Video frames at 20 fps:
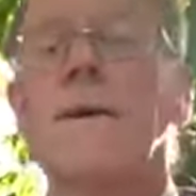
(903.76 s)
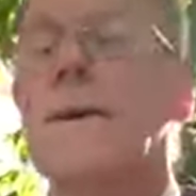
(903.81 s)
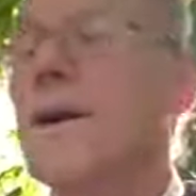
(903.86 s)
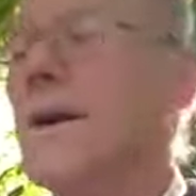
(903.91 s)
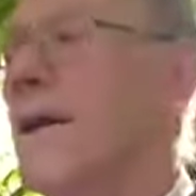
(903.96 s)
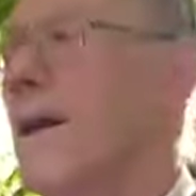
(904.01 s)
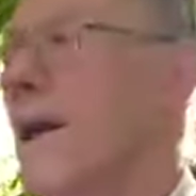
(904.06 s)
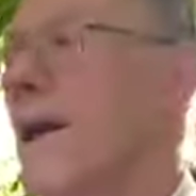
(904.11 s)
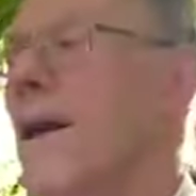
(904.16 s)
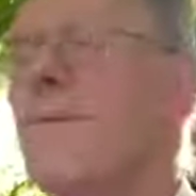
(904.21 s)

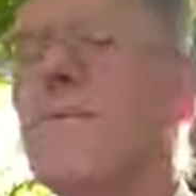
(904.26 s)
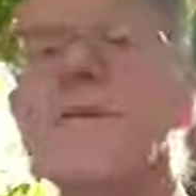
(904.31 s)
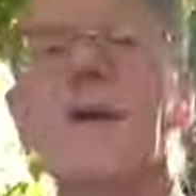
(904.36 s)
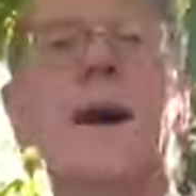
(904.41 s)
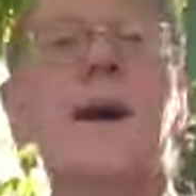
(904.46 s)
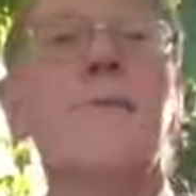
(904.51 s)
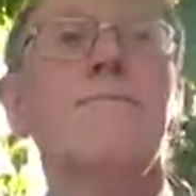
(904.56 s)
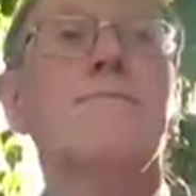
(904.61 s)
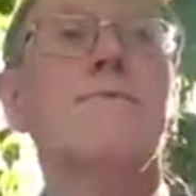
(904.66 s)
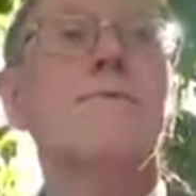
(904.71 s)
And
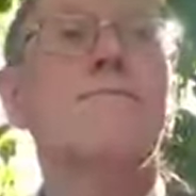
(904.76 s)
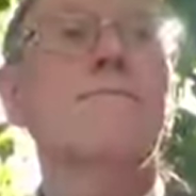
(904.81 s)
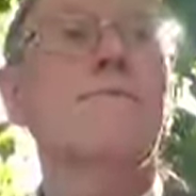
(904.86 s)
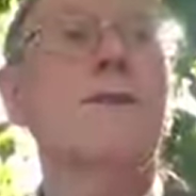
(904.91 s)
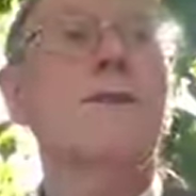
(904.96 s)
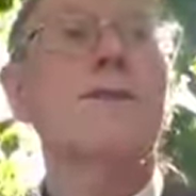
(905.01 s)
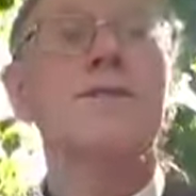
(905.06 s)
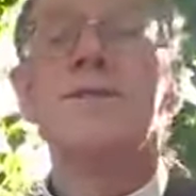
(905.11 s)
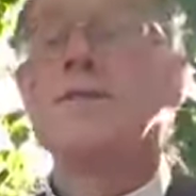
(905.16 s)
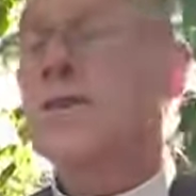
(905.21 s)
I'm the
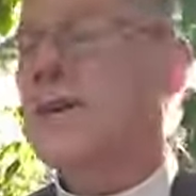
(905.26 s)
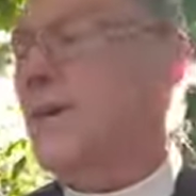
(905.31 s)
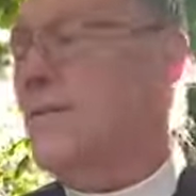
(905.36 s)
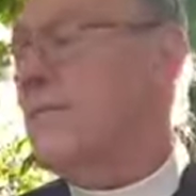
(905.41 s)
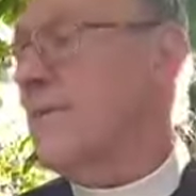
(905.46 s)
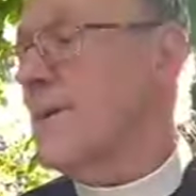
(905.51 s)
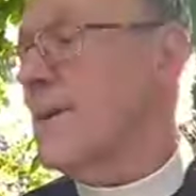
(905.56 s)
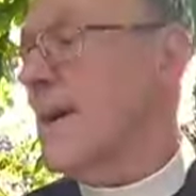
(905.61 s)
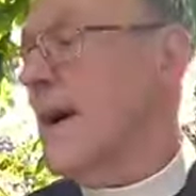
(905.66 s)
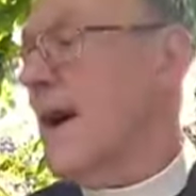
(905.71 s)
preacher,
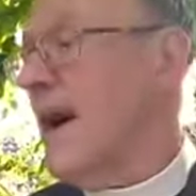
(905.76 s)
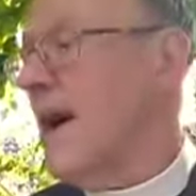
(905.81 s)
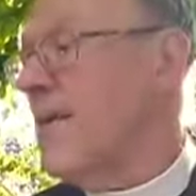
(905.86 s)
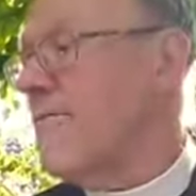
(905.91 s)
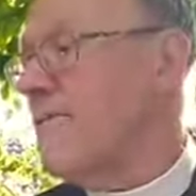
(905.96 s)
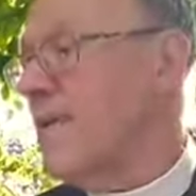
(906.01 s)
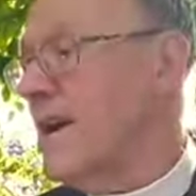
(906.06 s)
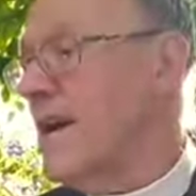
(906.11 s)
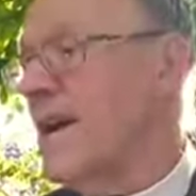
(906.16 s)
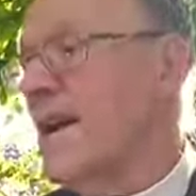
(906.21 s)
but I
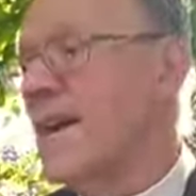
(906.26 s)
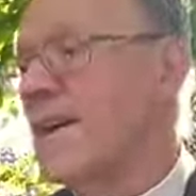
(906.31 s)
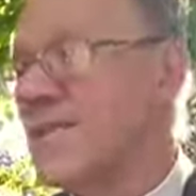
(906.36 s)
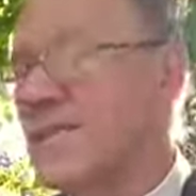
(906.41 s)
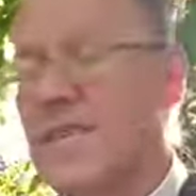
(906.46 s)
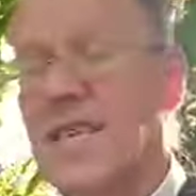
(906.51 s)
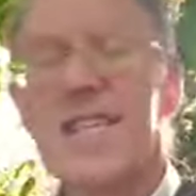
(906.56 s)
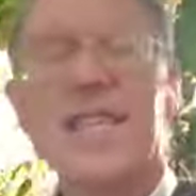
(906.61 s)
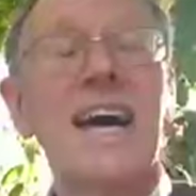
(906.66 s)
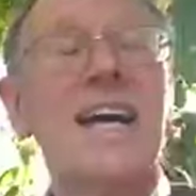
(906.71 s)
realize
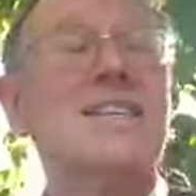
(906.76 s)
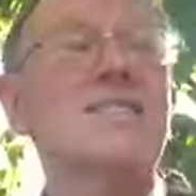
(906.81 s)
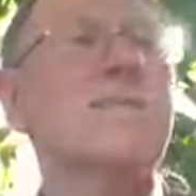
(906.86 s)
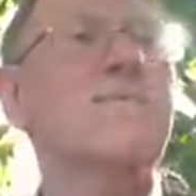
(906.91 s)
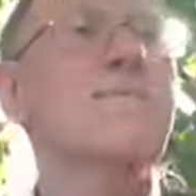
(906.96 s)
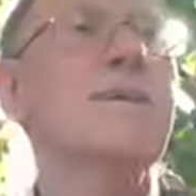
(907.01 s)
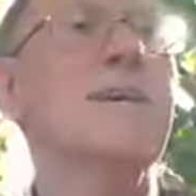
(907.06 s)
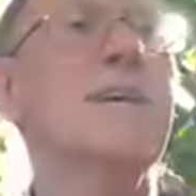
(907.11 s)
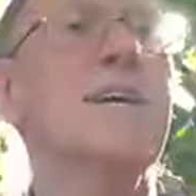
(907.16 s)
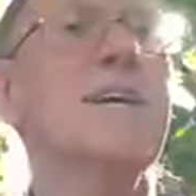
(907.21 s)
that that's
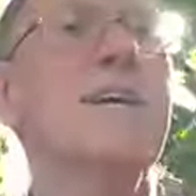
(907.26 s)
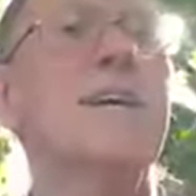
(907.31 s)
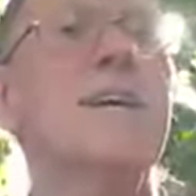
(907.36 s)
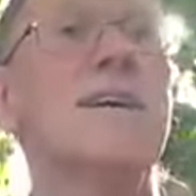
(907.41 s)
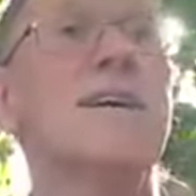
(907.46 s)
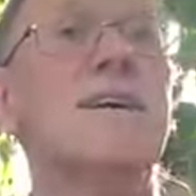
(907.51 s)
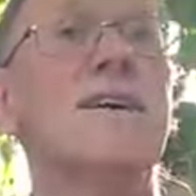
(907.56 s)
me.